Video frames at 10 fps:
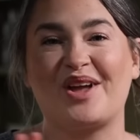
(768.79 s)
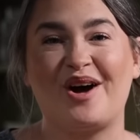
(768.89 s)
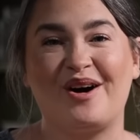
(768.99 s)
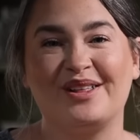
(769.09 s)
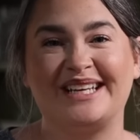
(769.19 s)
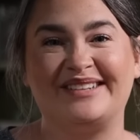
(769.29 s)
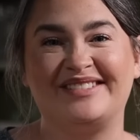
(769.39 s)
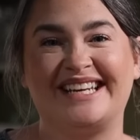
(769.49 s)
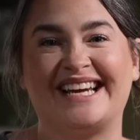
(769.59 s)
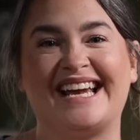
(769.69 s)
all
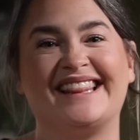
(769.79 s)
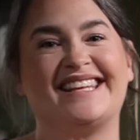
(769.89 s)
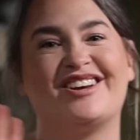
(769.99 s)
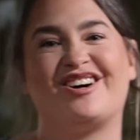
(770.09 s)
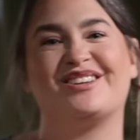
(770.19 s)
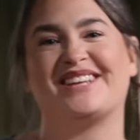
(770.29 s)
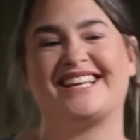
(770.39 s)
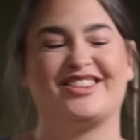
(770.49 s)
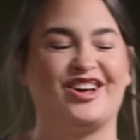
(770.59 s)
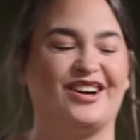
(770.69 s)
evening and then all
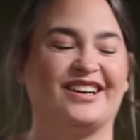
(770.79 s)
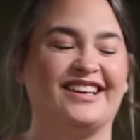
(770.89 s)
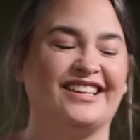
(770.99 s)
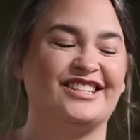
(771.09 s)
night long.